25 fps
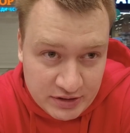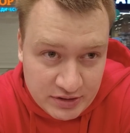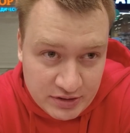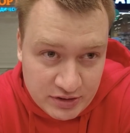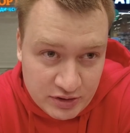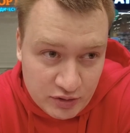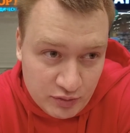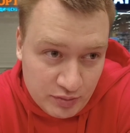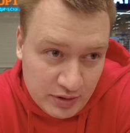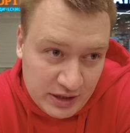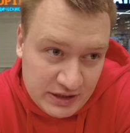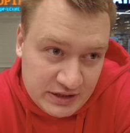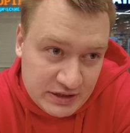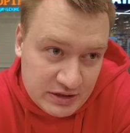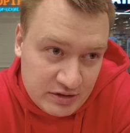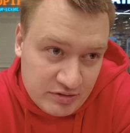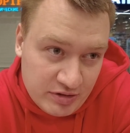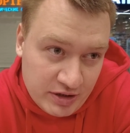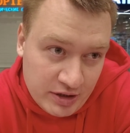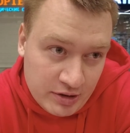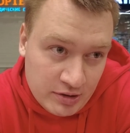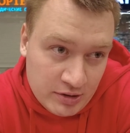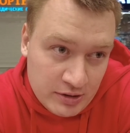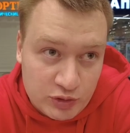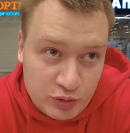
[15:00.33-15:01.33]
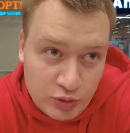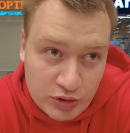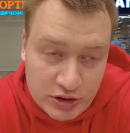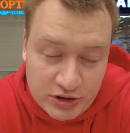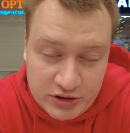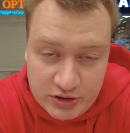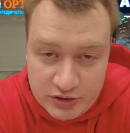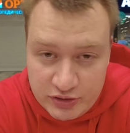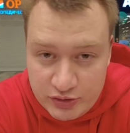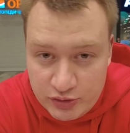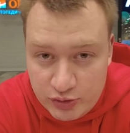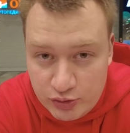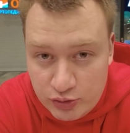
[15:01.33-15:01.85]
So basically
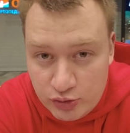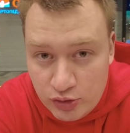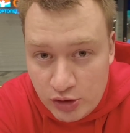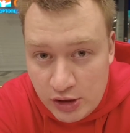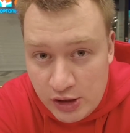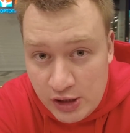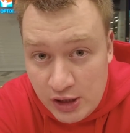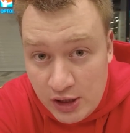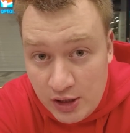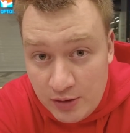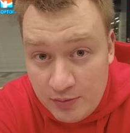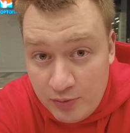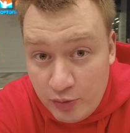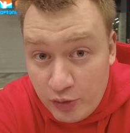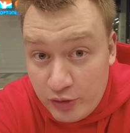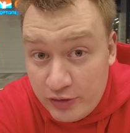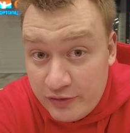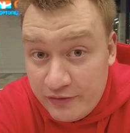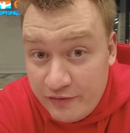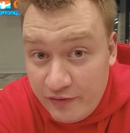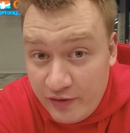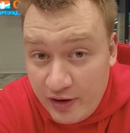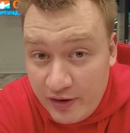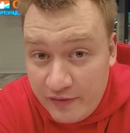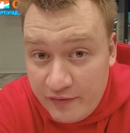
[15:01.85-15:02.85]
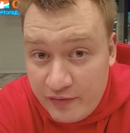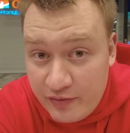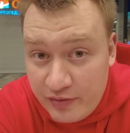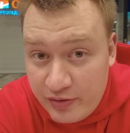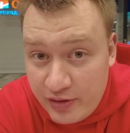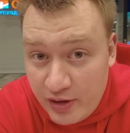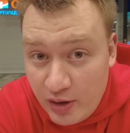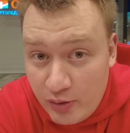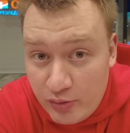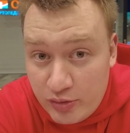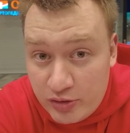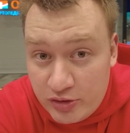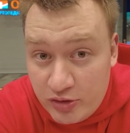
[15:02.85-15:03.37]
22.5
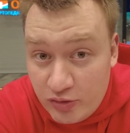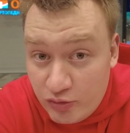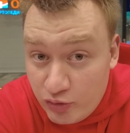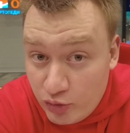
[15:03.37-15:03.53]
thousand